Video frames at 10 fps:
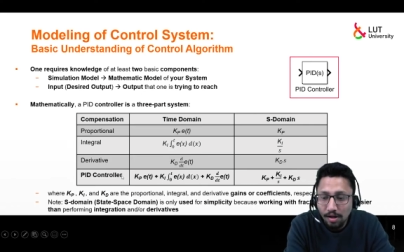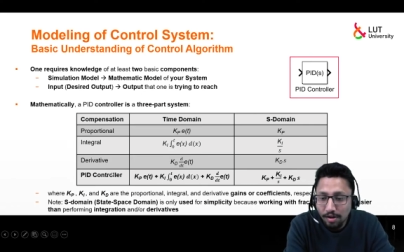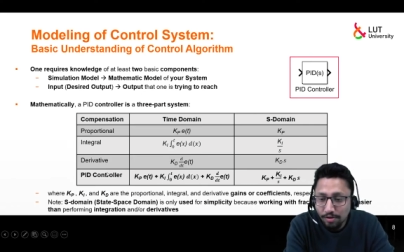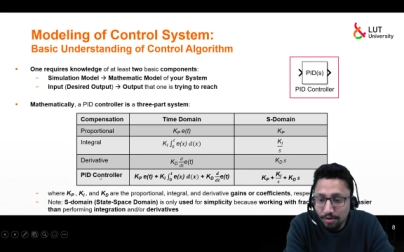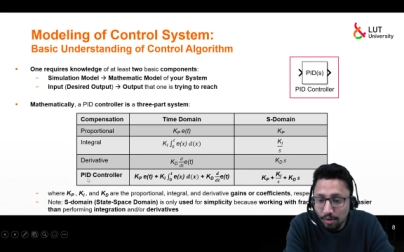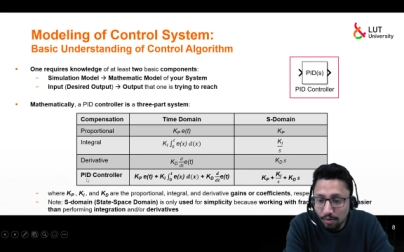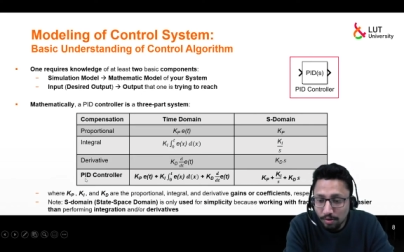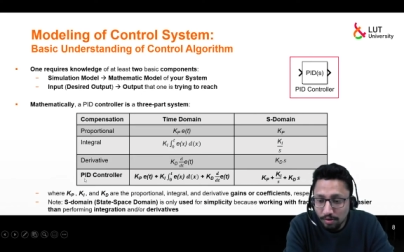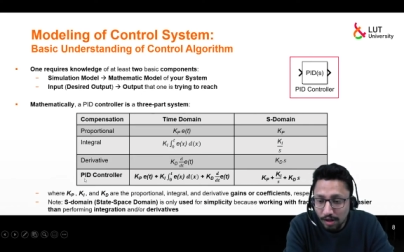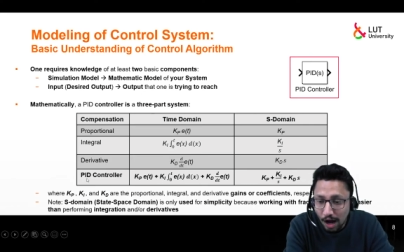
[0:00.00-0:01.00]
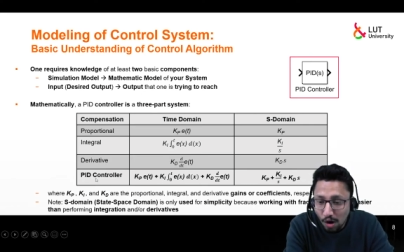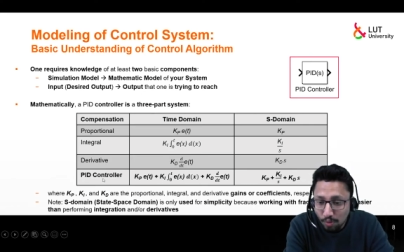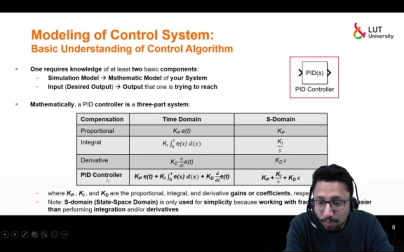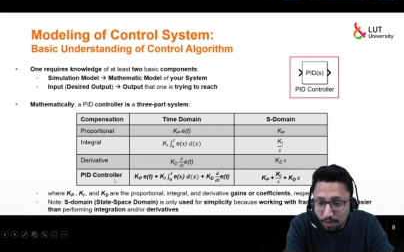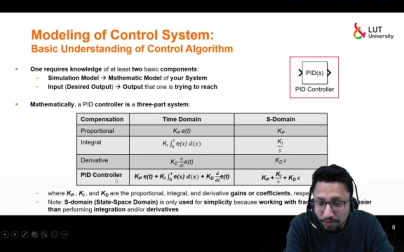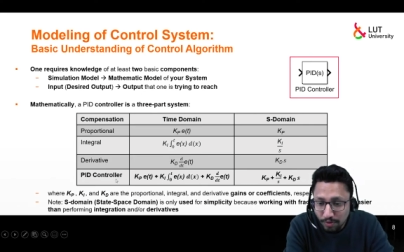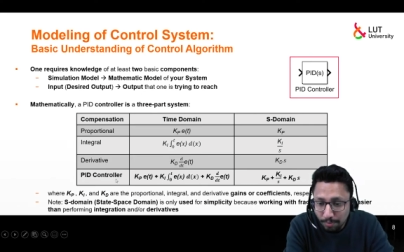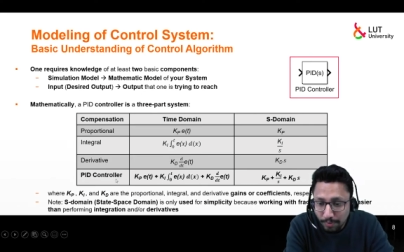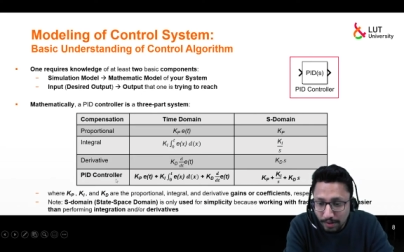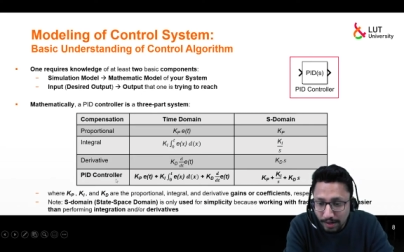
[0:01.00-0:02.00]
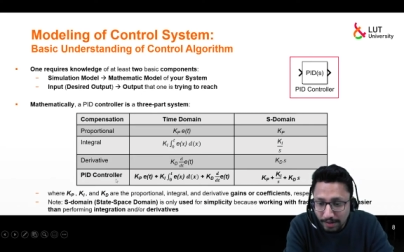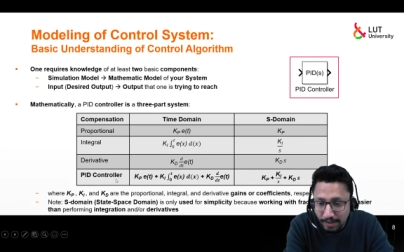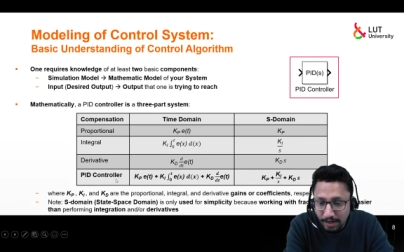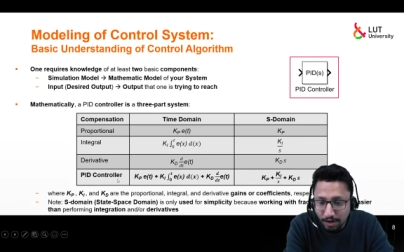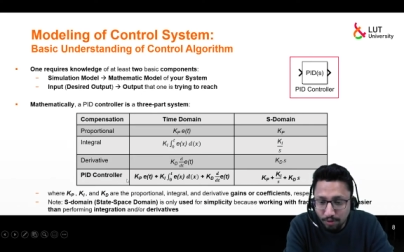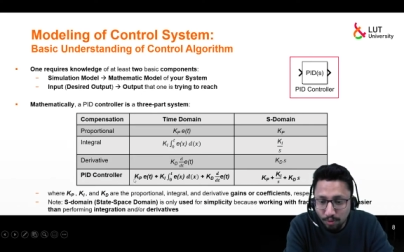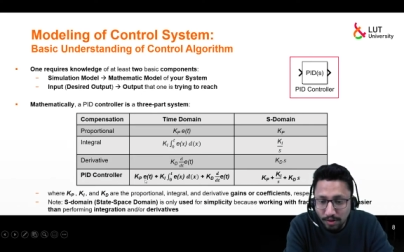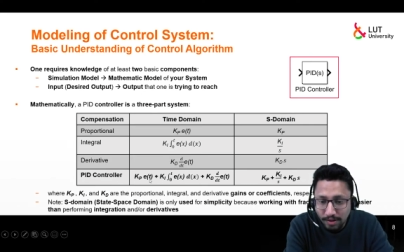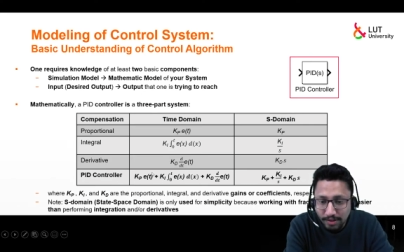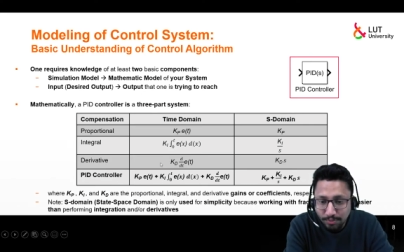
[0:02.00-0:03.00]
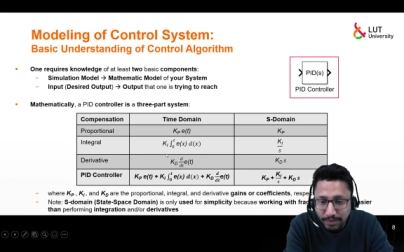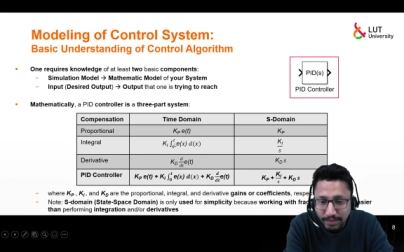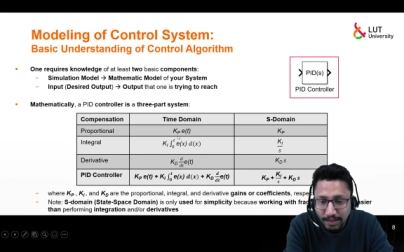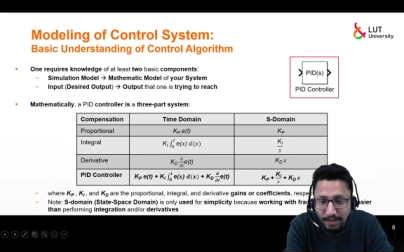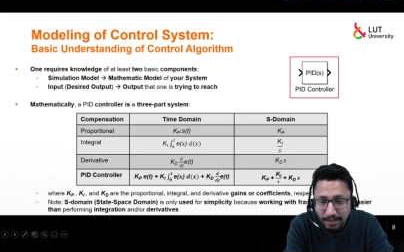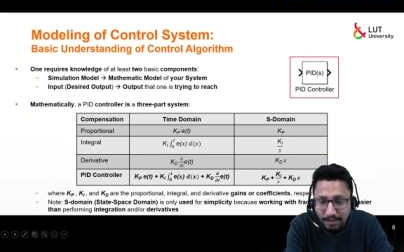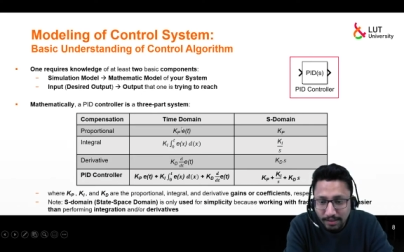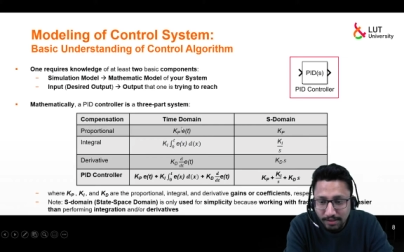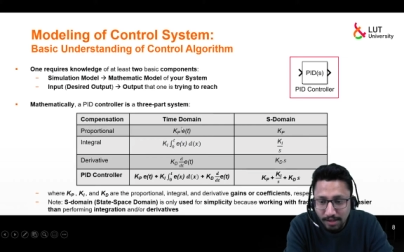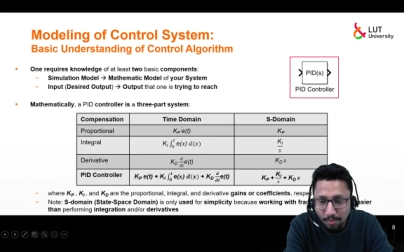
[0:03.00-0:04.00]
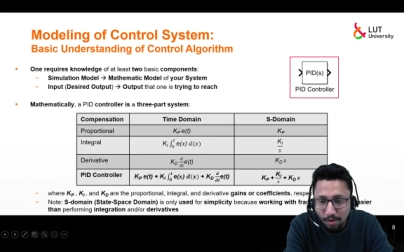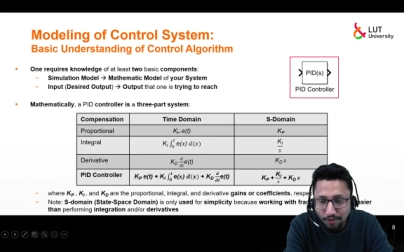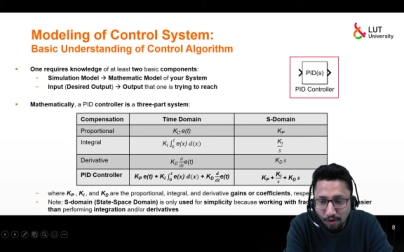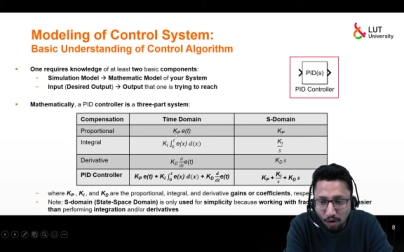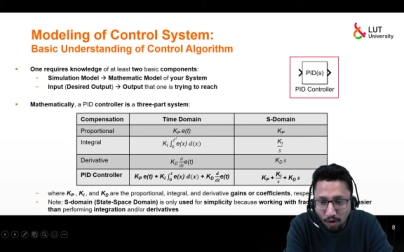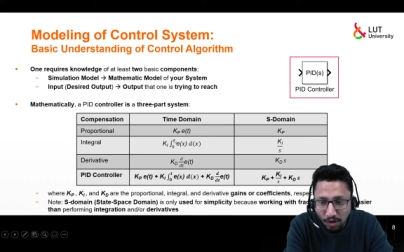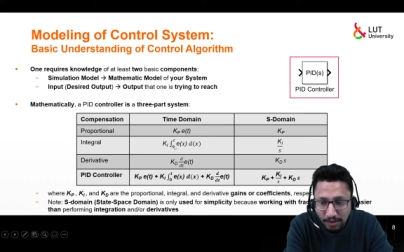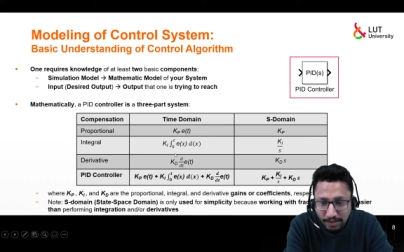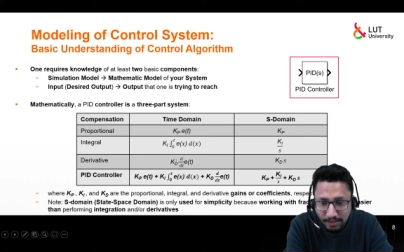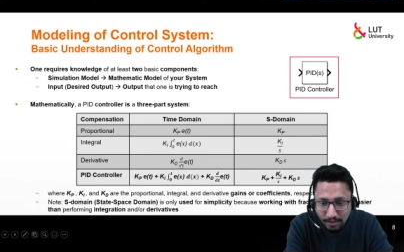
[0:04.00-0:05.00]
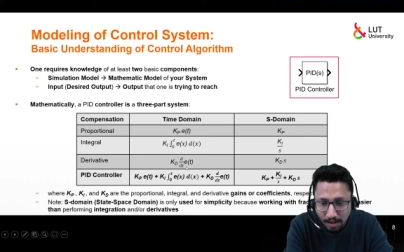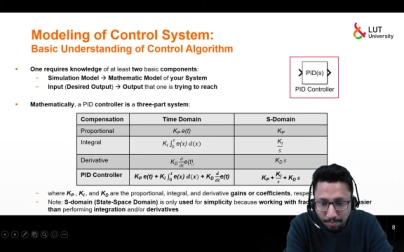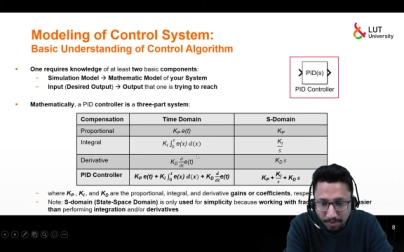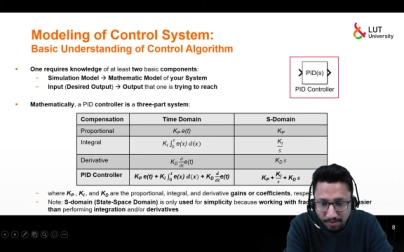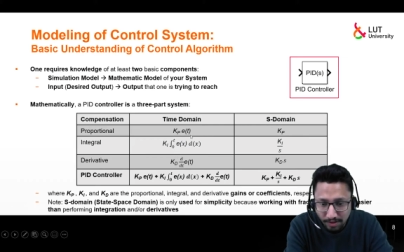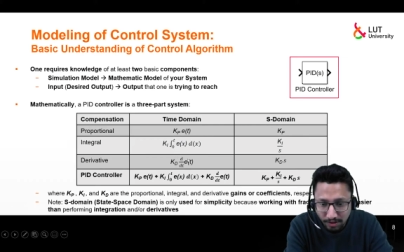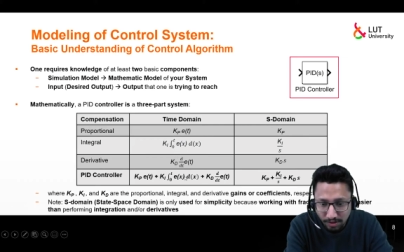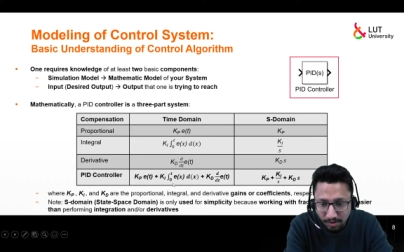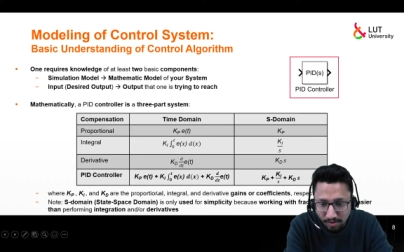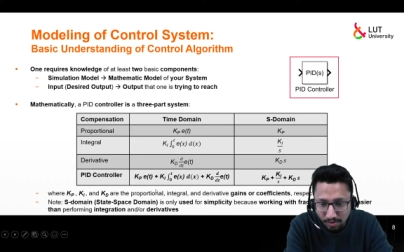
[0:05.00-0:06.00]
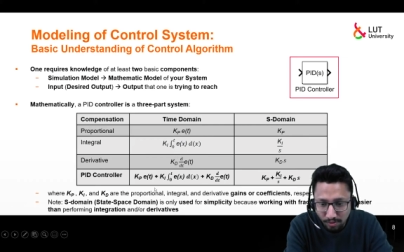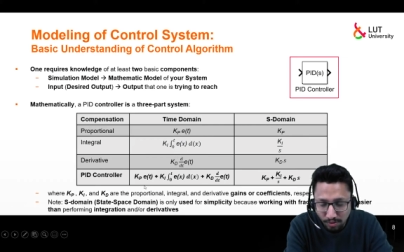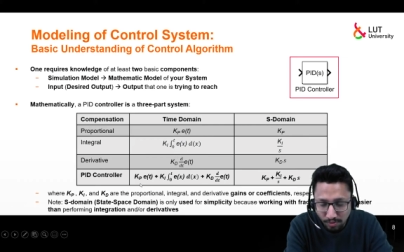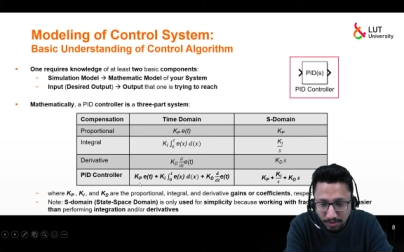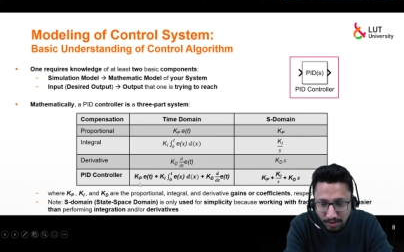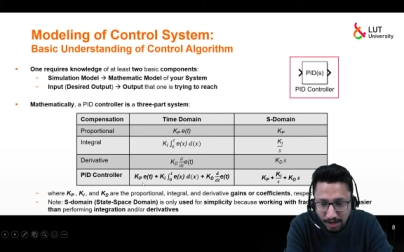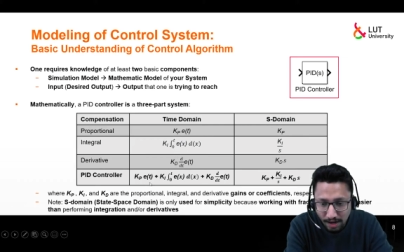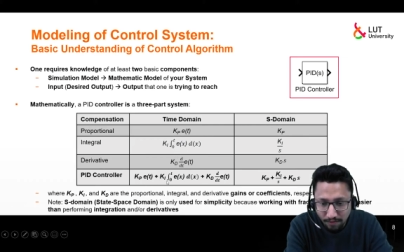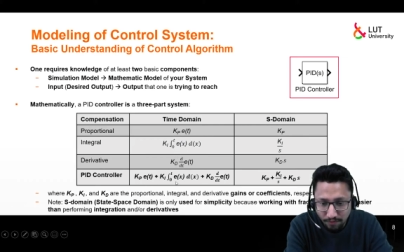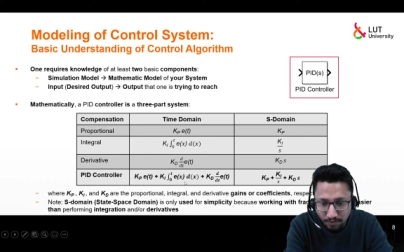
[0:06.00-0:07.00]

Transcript: So the output of the P I D controller is basically the sum of all these compensations. So you see, I have